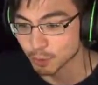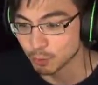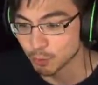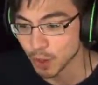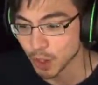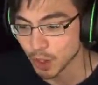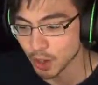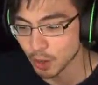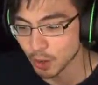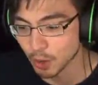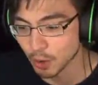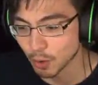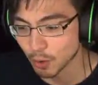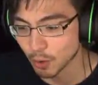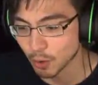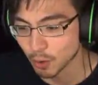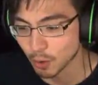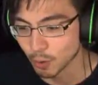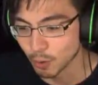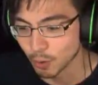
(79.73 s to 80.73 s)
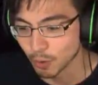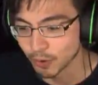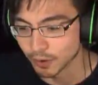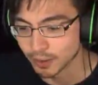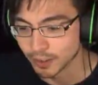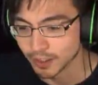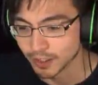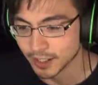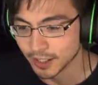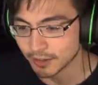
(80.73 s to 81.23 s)
Whoa!
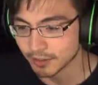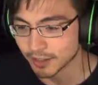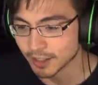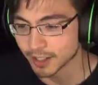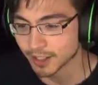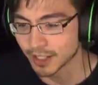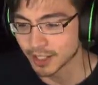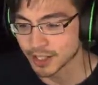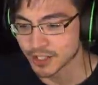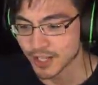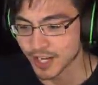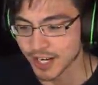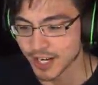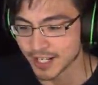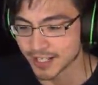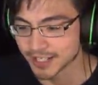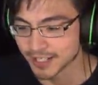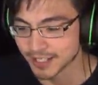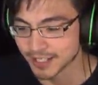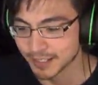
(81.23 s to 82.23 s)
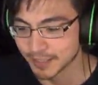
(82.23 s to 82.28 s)
I've already lost a hand.